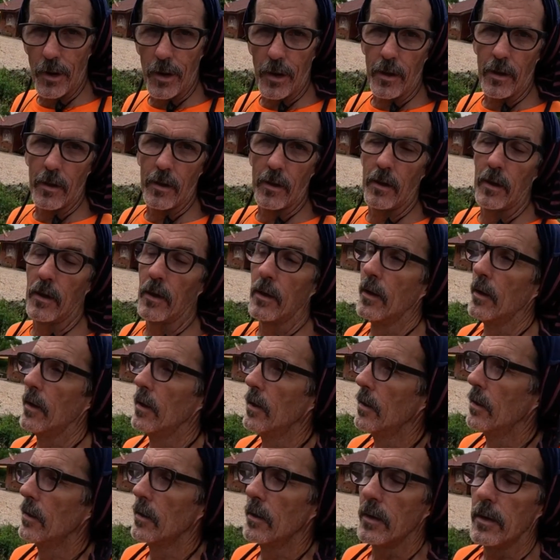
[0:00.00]
Bray.
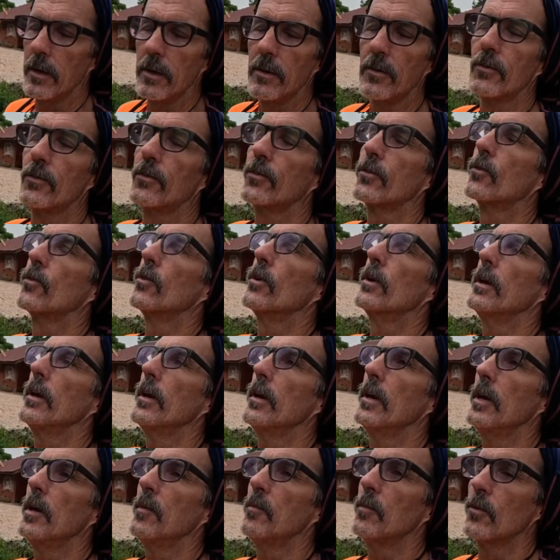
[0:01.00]
He
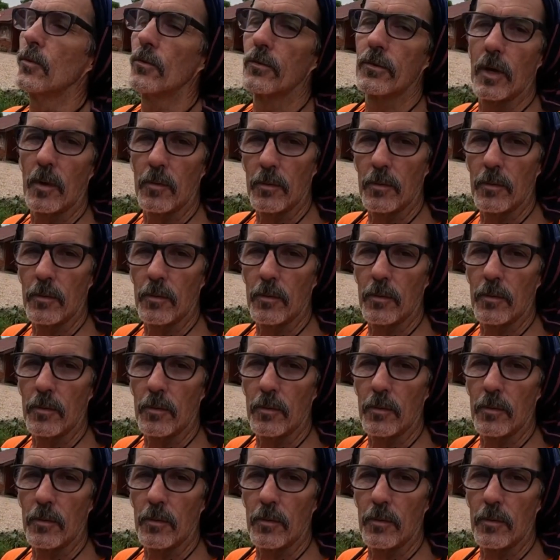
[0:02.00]
screamed. There was